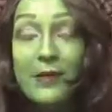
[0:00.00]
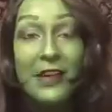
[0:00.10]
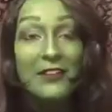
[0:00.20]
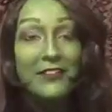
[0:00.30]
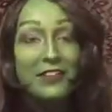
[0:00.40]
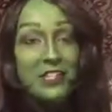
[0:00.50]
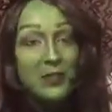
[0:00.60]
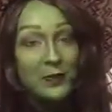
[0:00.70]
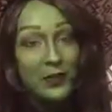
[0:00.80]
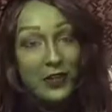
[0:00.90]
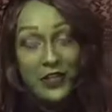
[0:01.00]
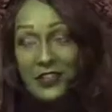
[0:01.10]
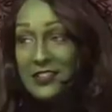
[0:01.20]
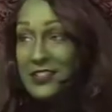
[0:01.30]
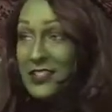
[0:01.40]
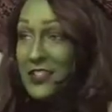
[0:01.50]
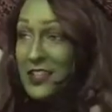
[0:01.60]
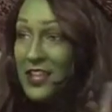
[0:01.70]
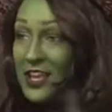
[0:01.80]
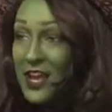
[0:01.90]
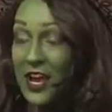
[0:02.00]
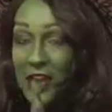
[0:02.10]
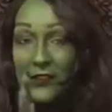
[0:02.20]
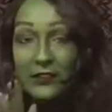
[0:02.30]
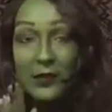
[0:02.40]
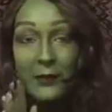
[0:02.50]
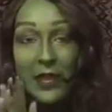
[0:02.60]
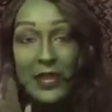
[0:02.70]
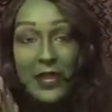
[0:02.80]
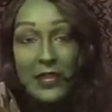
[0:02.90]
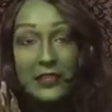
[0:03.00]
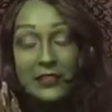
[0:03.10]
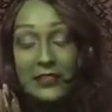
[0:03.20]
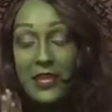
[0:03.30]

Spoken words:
my finished product. I've done my hands